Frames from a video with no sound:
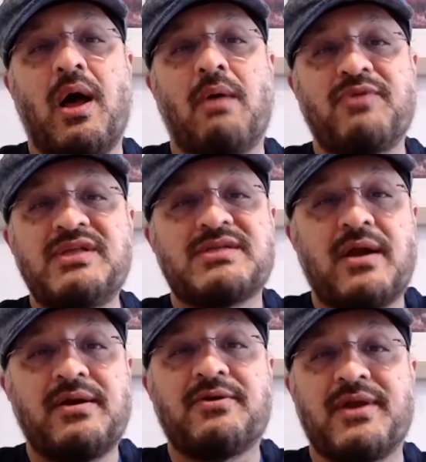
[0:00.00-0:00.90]
we
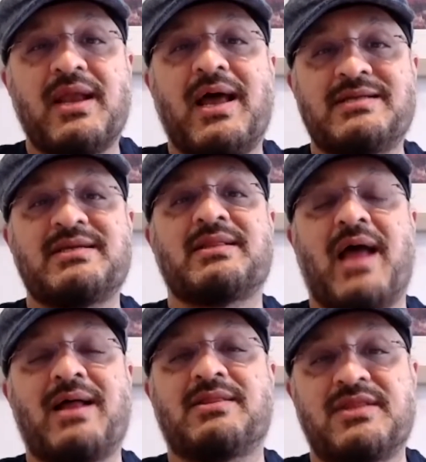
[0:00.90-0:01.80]
started realizing
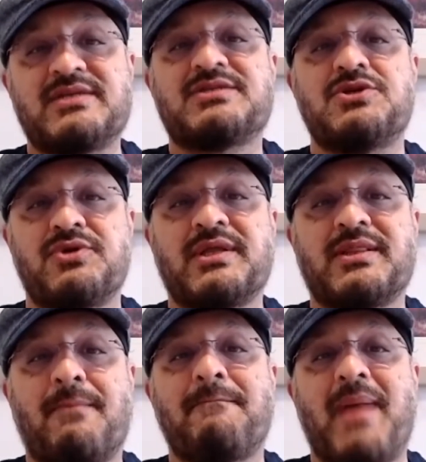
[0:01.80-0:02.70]
that this during
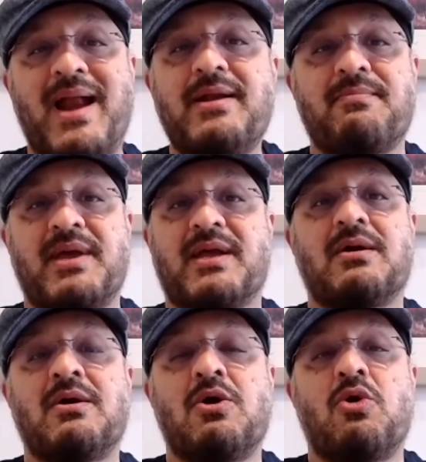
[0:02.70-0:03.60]
the pandemic,
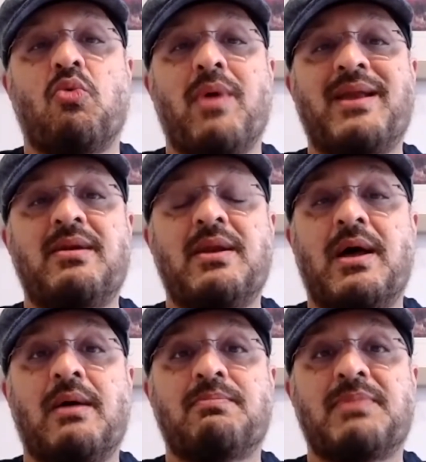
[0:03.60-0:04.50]
when
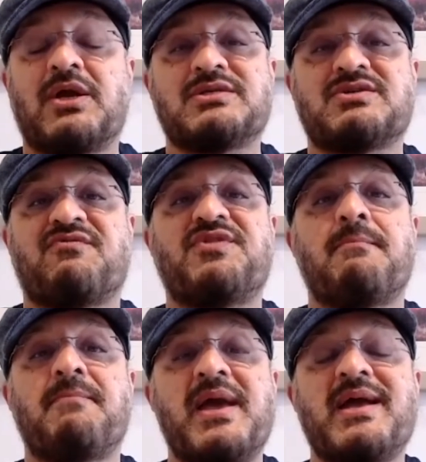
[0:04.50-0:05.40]
because of the
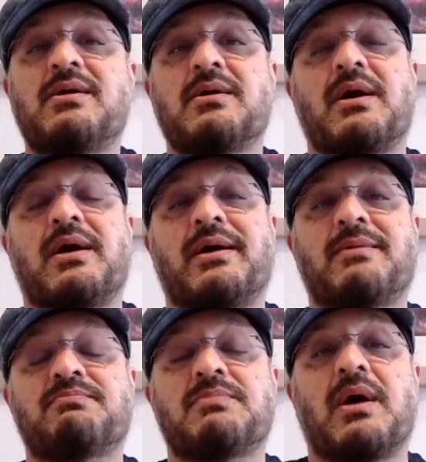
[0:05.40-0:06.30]
big
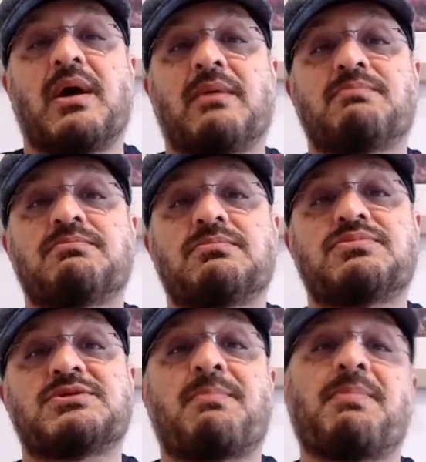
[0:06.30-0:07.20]

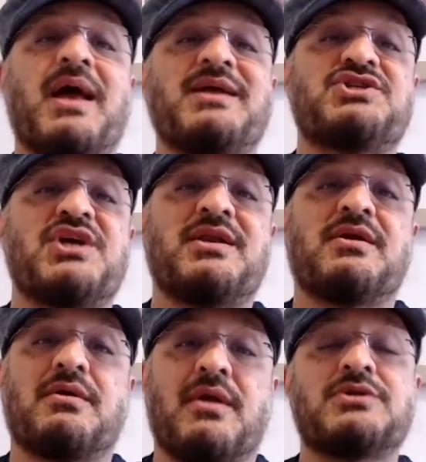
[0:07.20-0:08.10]
supply chain
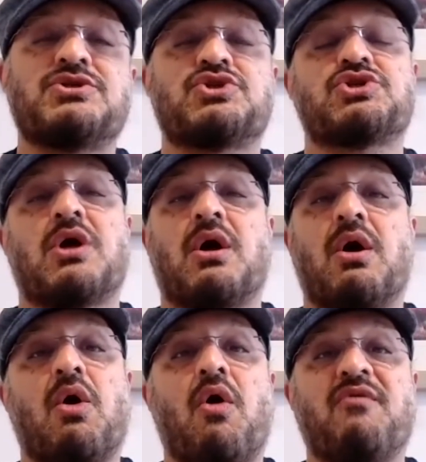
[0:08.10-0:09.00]
crunch
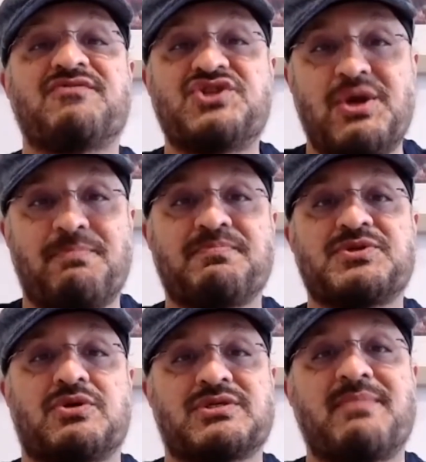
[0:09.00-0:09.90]
of chips
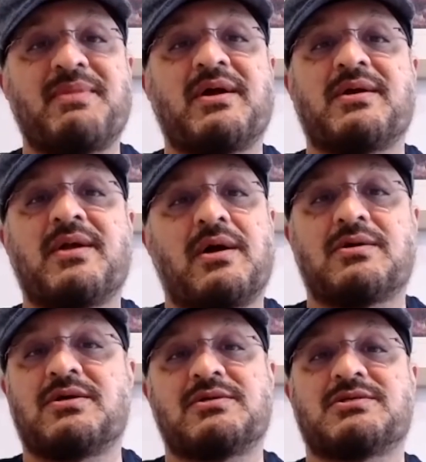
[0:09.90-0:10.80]
or
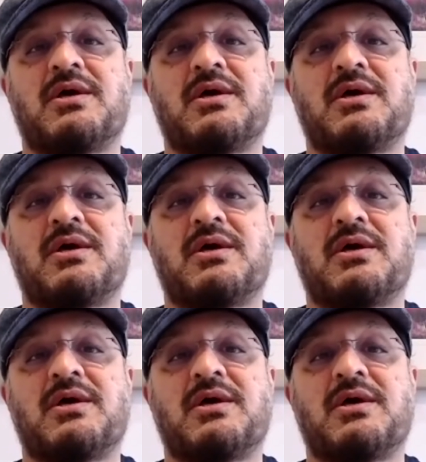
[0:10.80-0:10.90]
semiconductors,